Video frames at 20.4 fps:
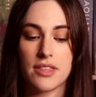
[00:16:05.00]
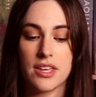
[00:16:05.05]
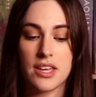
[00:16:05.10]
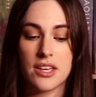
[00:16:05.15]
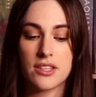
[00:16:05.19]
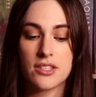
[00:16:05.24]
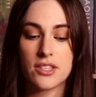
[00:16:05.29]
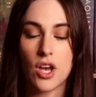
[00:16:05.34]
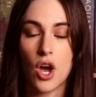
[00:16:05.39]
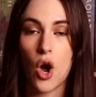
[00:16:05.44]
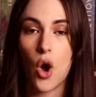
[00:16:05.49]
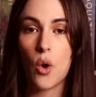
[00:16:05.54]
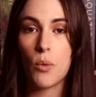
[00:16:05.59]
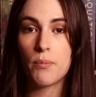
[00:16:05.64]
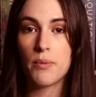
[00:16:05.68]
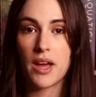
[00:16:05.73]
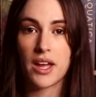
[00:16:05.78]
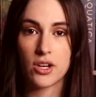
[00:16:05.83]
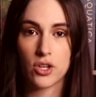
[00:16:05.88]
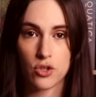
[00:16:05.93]
these
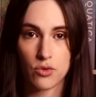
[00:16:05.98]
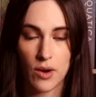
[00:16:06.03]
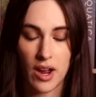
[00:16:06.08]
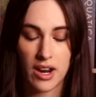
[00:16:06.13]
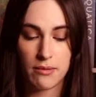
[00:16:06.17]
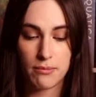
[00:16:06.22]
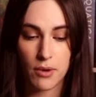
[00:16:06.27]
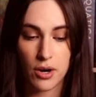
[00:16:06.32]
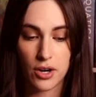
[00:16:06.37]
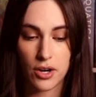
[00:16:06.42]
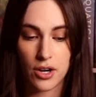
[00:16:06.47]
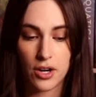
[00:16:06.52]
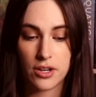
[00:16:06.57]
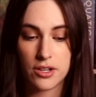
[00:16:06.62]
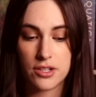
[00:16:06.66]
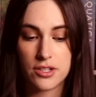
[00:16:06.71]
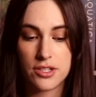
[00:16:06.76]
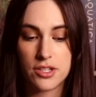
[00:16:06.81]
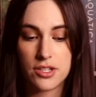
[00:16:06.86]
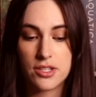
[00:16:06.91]
hope and dread markers.